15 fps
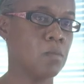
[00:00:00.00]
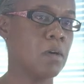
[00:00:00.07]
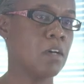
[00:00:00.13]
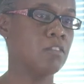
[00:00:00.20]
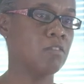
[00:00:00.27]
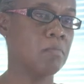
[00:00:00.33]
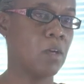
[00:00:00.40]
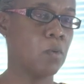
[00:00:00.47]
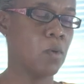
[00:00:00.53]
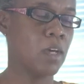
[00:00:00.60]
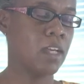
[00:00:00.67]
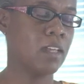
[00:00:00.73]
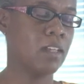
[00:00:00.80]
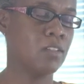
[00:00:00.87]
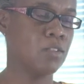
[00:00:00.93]
So part of my
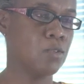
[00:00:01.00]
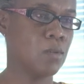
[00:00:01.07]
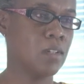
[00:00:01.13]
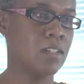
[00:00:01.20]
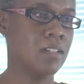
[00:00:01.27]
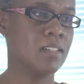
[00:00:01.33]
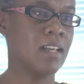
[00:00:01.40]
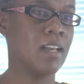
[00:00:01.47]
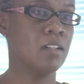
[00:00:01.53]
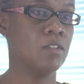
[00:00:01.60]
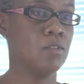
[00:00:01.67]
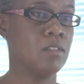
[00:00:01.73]
work is to understand,